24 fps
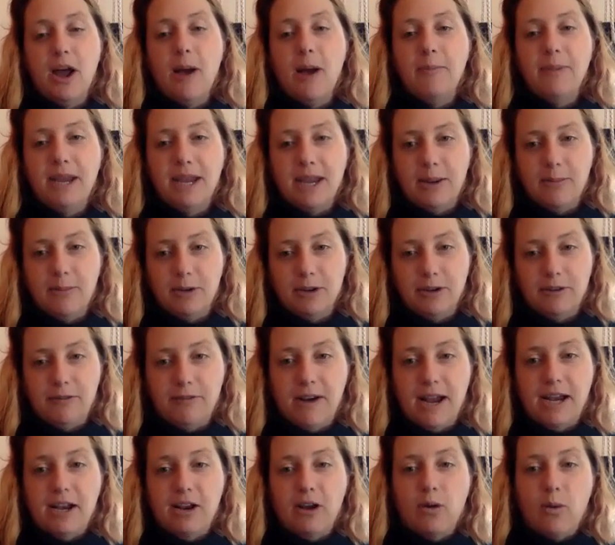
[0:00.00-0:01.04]
not being able to
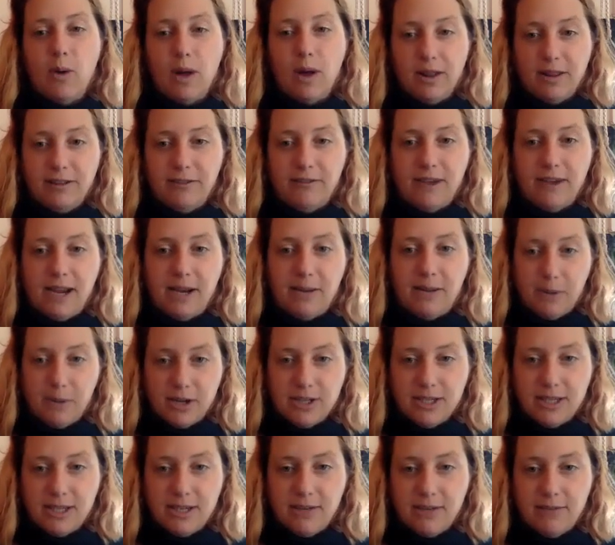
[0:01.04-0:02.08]
find a qualified
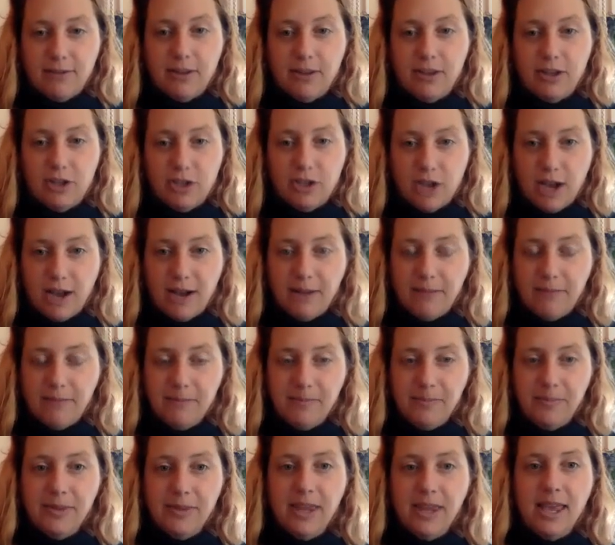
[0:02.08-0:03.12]
person for the job.
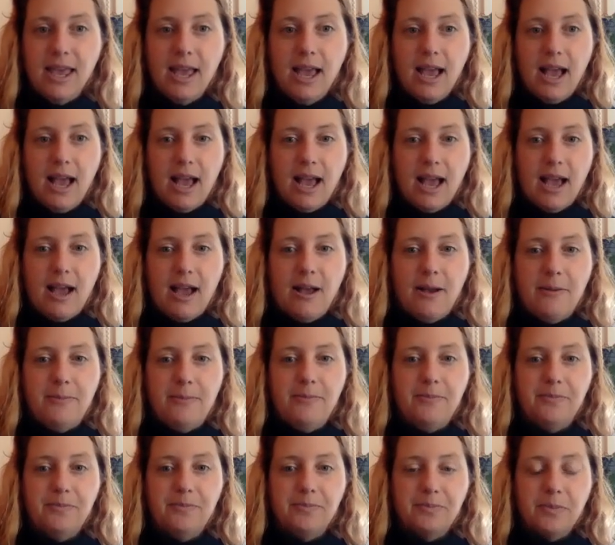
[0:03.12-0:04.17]

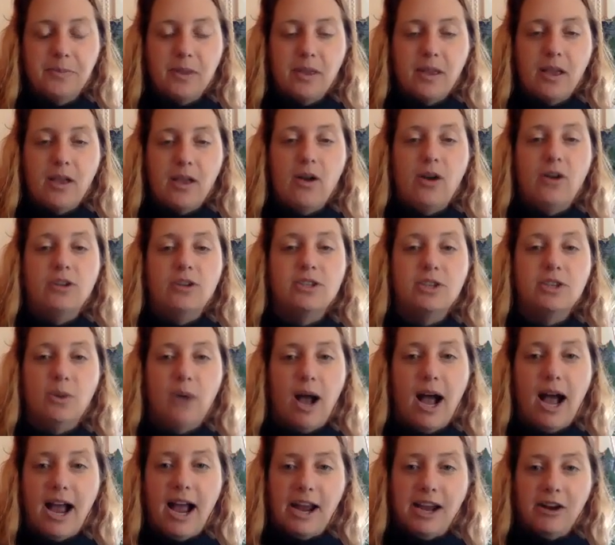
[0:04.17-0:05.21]
Um, Also
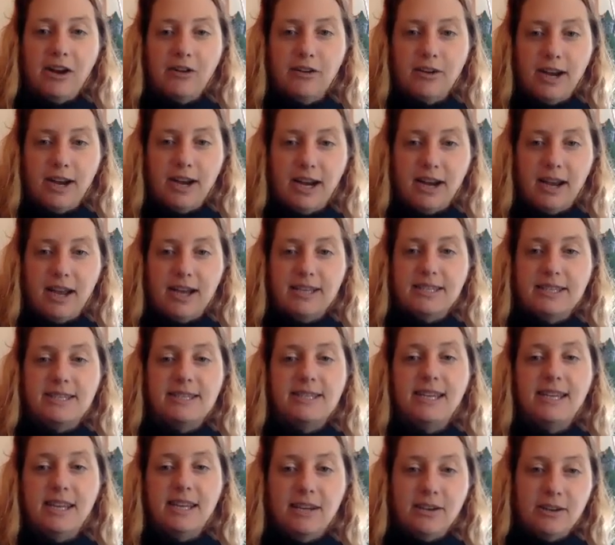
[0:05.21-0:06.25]
hiring a
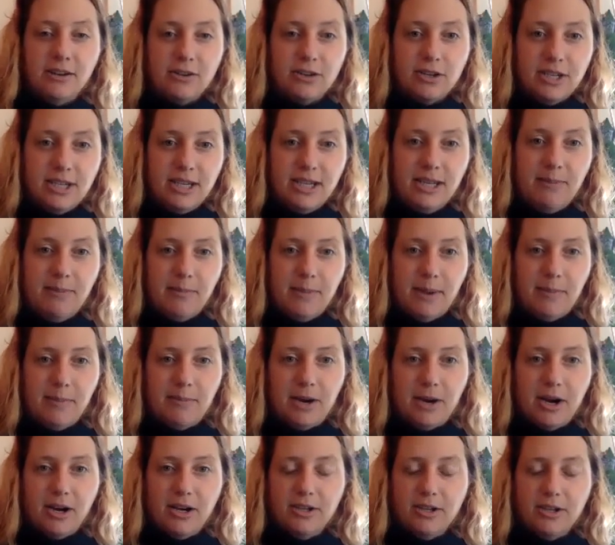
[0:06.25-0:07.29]
senior team
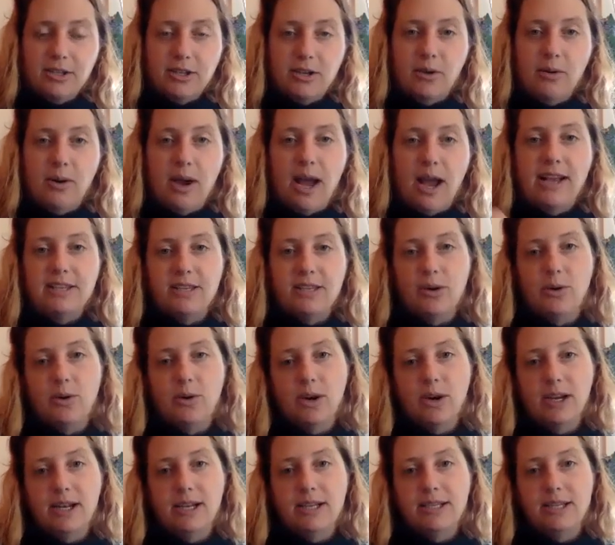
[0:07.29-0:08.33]
member. So as the
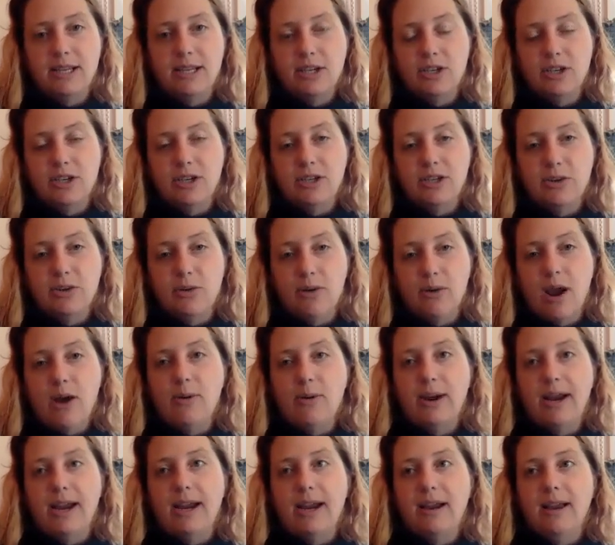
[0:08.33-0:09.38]
organization is
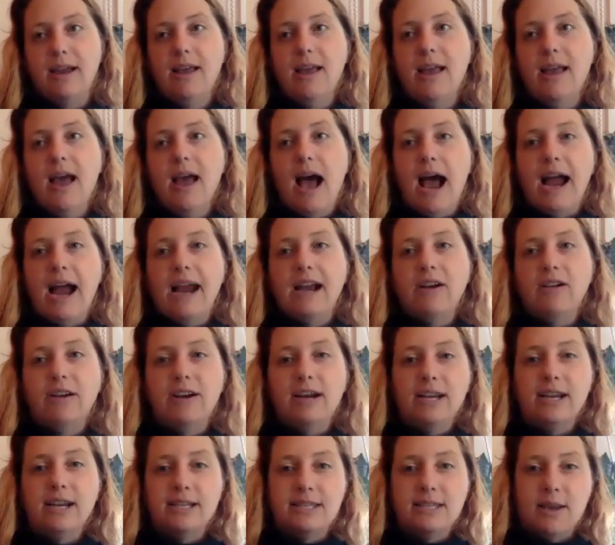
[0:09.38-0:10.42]
growing,
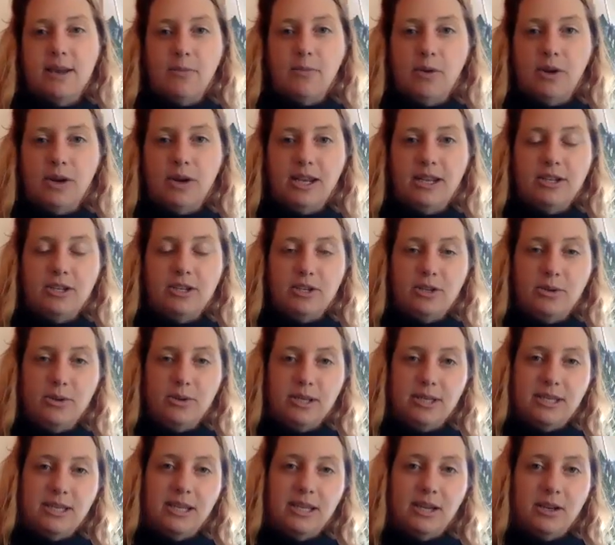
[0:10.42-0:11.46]
hiring someone into
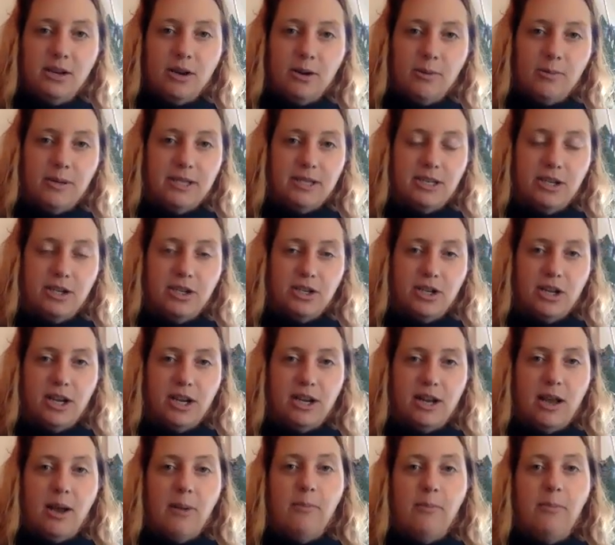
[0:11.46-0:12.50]
a senior
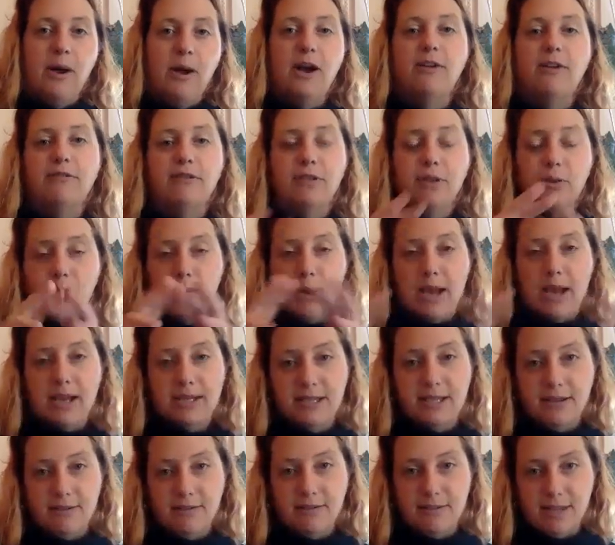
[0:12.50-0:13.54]
position above the
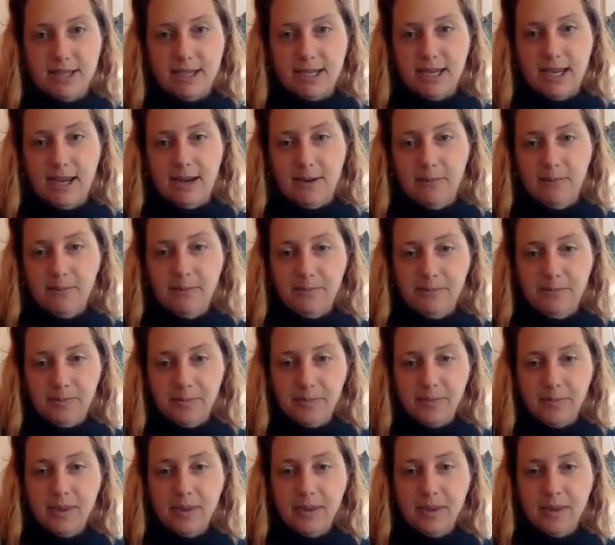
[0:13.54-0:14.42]
rest of the team,